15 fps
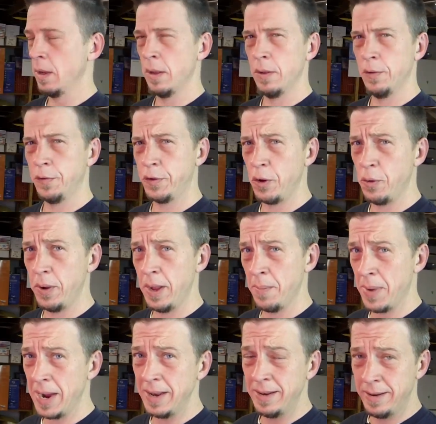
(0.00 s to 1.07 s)
So am
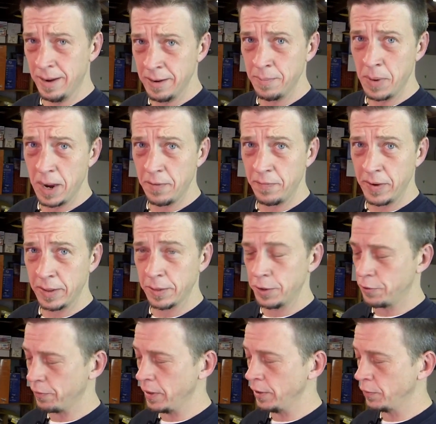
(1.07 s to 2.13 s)
I done modifying the
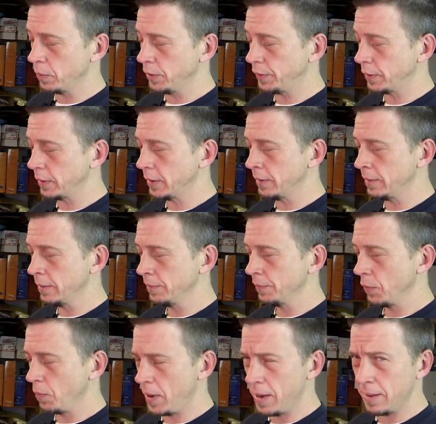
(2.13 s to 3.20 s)
Terrain Twister?
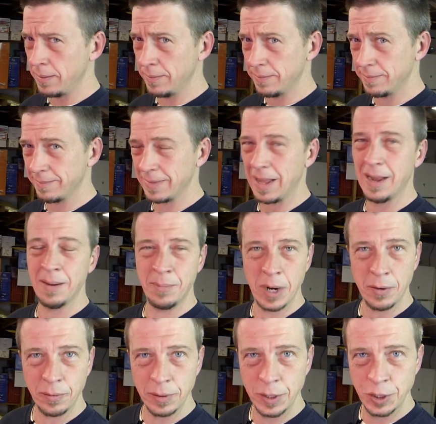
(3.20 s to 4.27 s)
Well, I'm not
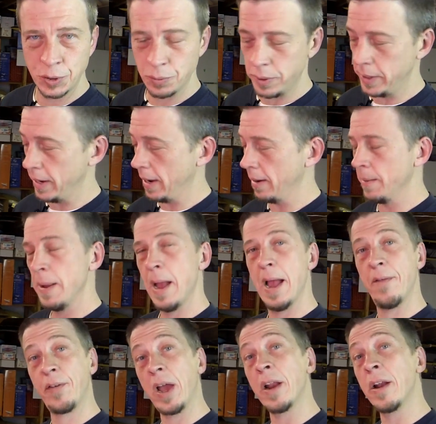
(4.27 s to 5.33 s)
really sure yet.
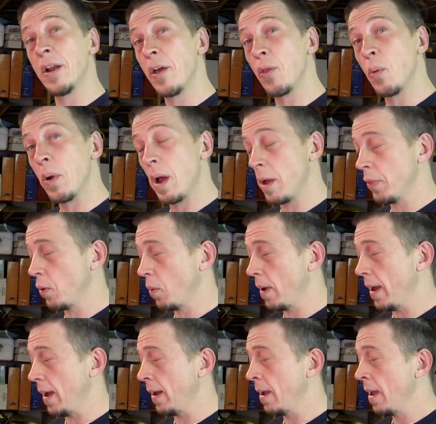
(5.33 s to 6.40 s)
I've got another one on the
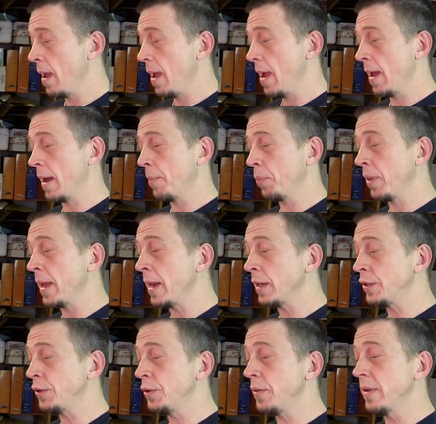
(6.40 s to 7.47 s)
way, and I'm planning
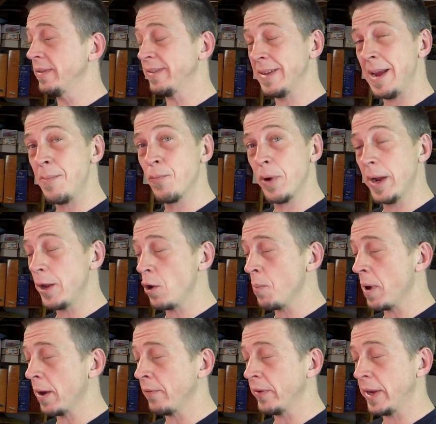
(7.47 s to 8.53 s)
to do the same radio
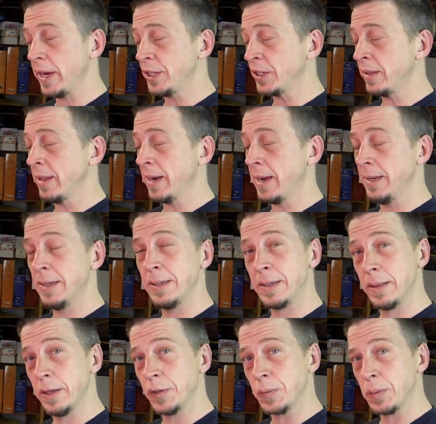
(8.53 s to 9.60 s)
modification that I did to
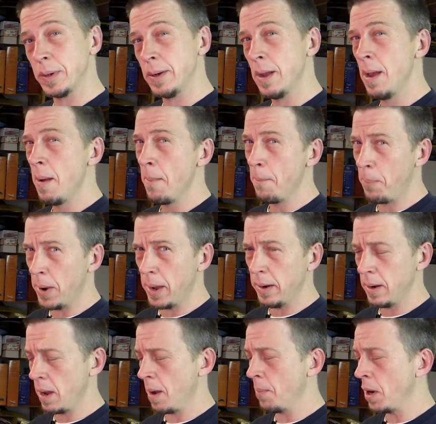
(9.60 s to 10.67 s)
this one, but
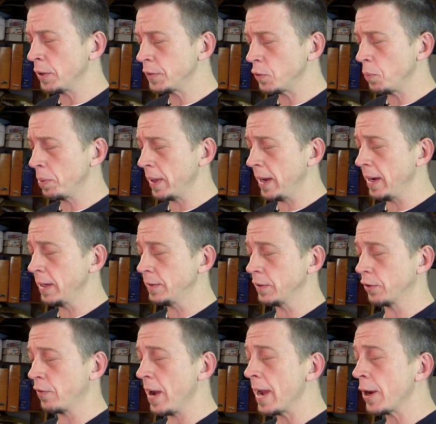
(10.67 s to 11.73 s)
I'm also planning to
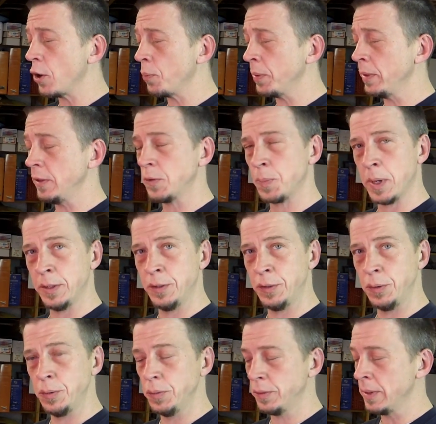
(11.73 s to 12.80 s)
crack open these
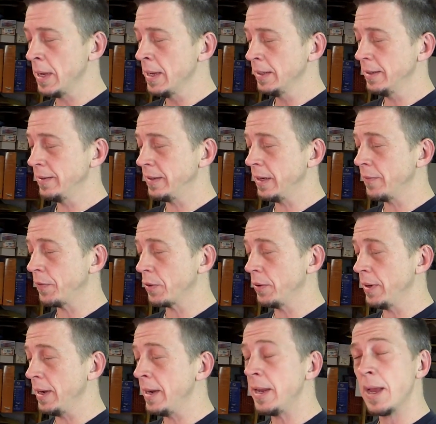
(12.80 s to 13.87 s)
pontoons to see if there are
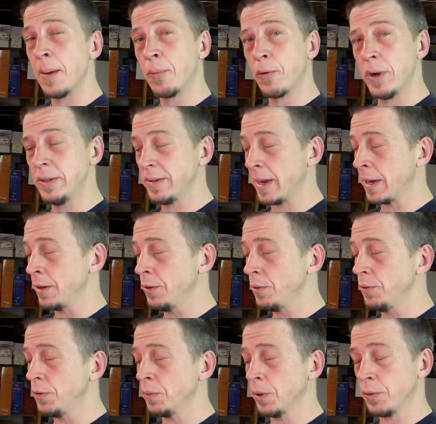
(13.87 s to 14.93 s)
any upgrades I can do
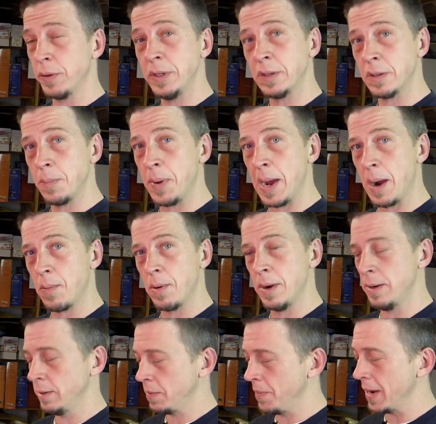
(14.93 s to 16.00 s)
to increase the power
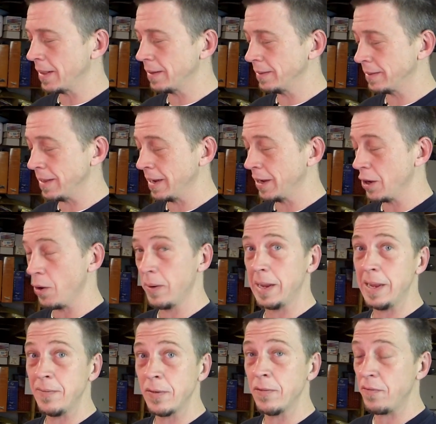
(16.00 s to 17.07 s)
and to make this thing go
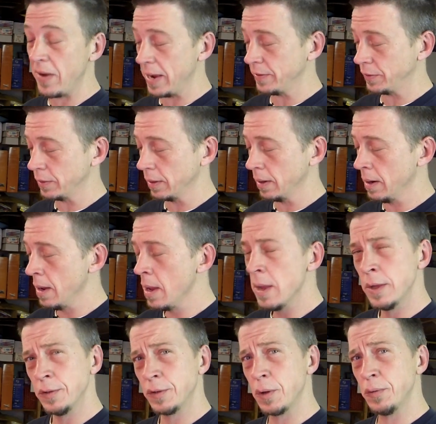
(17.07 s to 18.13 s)
even faster.
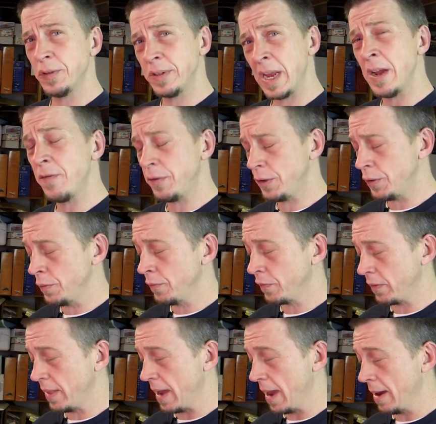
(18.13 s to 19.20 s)
So stay tuned for
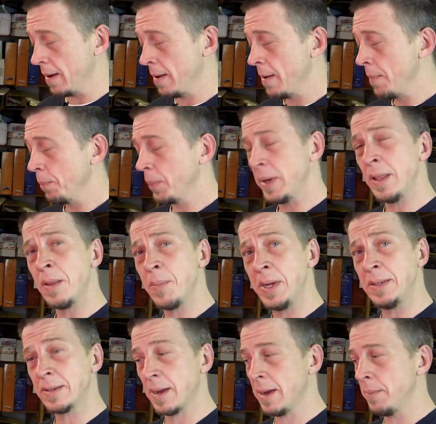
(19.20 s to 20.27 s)
that. But in the
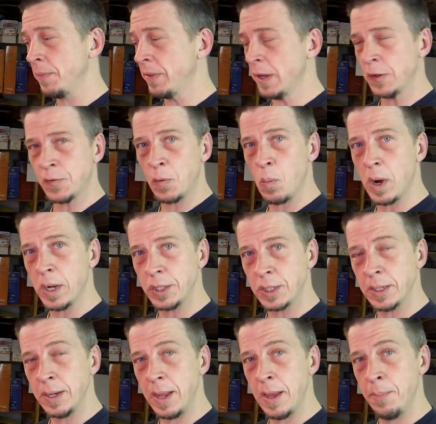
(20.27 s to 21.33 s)
meantime, thanks for
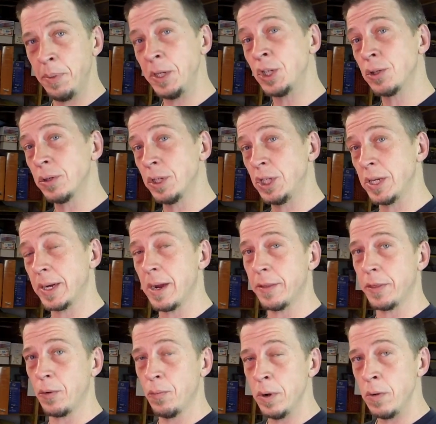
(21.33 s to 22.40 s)
watching, and be sure to check out
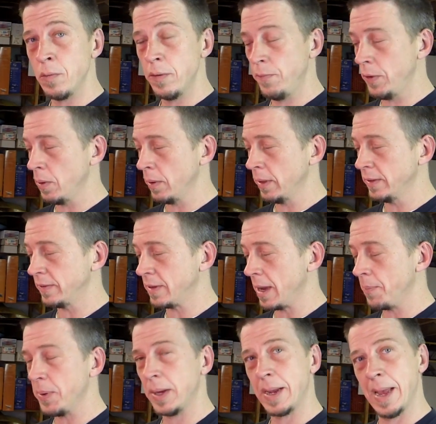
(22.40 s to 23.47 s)
the written review on this
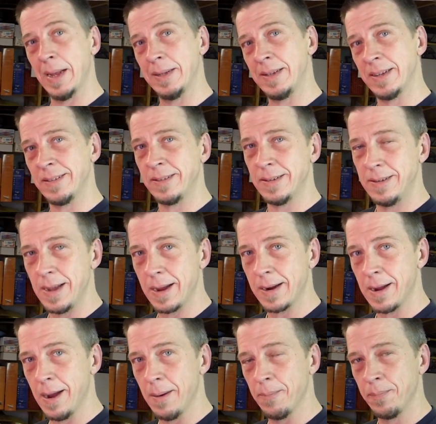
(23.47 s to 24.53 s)
topic at
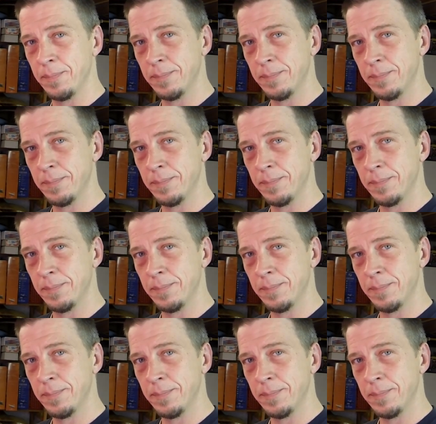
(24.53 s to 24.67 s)
tested.com.